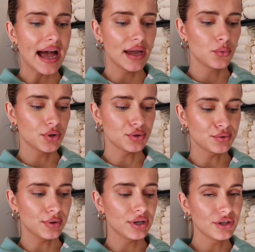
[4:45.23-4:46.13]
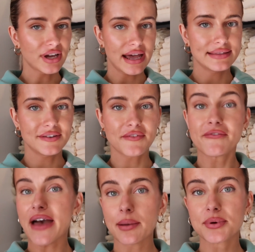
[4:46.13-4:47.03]
I will look at
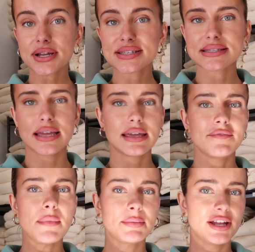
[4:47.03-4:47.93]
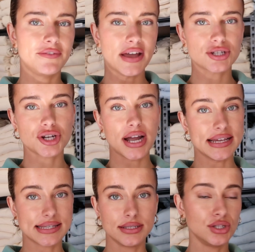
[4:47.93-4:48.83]
different fabrics. Like if my manufacturer
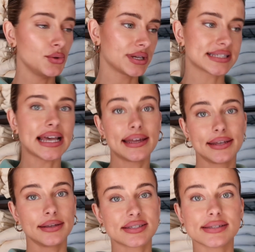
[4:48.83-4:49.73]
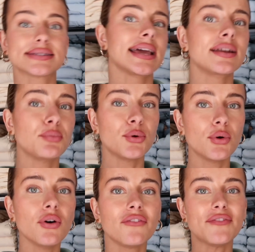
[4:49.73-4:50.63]
has a new exciting
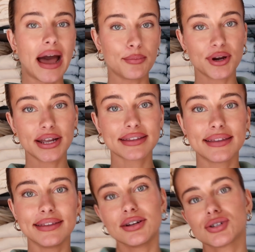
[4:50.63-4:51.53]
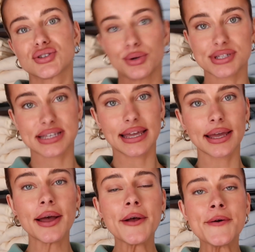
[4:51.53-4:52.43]
sustainable fabric that they're
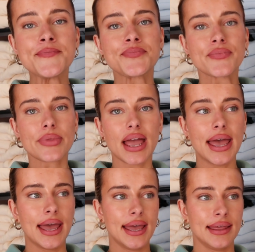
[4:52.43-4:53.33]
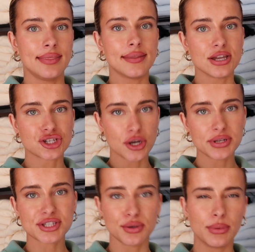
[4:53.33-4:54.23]
sourcing, and they show
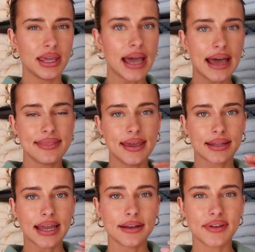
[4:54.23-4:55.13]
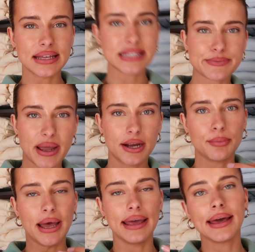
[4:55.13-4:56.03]
it to me. I then kind of get
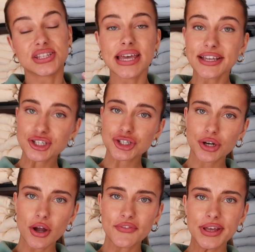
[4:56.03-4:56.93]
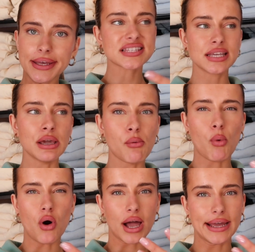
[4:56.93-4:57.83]
inspired by the texture of it, see
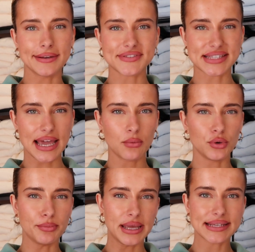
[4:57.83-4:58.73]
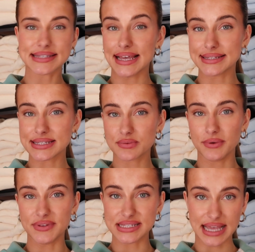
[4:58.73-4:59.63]
what kind of set would make sense
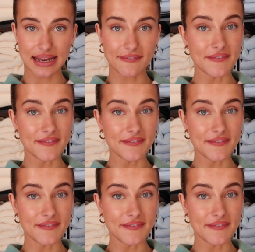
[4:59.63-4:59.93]
with this kind